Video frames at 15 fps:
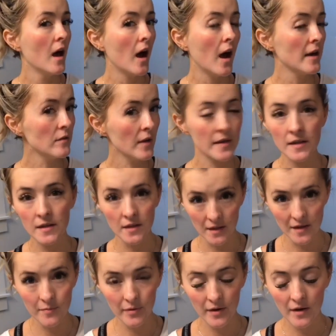I don't like to
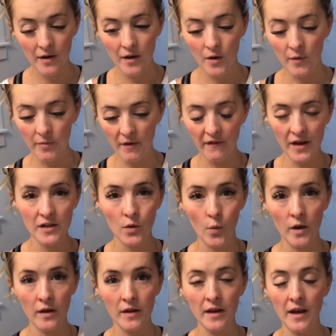sleep with my face
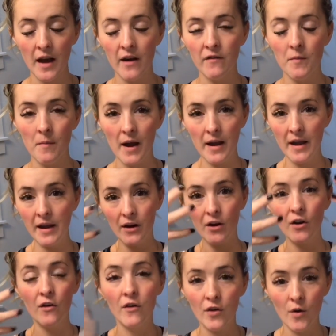oily and have my
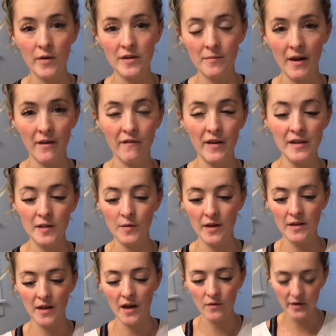hair go into my face
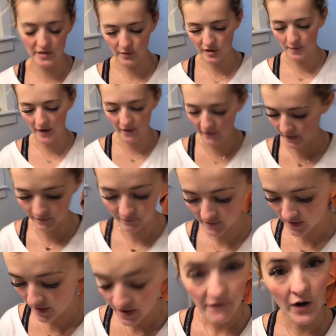because I don't like to wash my hair like
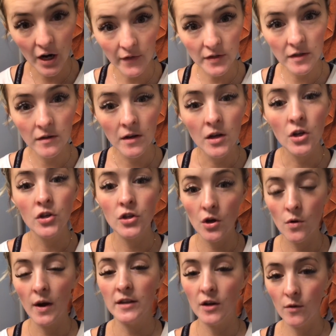very often, so
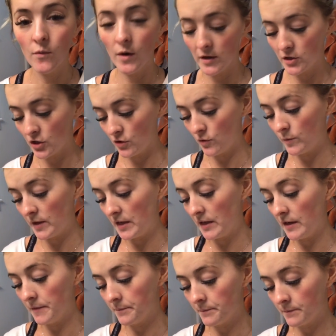I don't want to
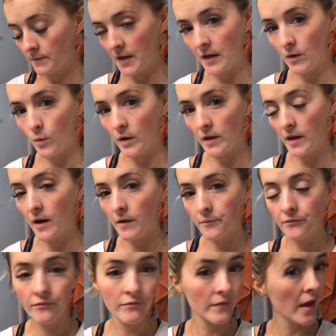be getting oily hair.
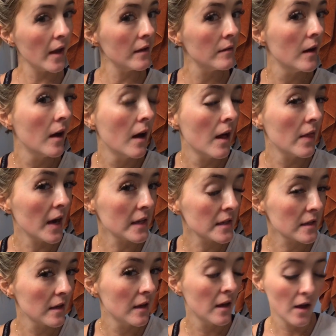Okay,
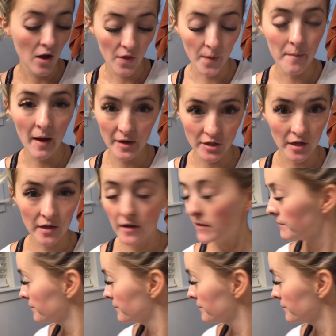that's the magic.